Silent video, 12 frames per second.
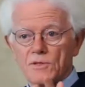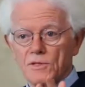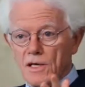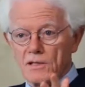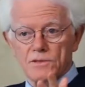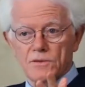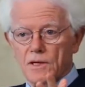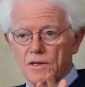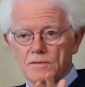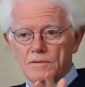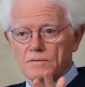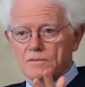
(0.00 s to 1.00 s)
the stocks do well,
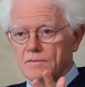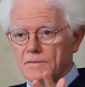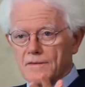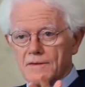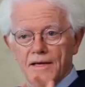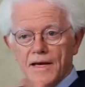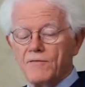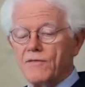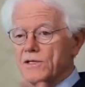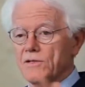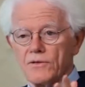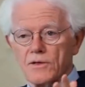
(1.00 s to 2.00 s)
and
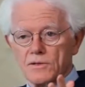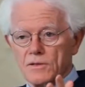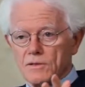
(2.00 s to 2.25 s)
vice versa.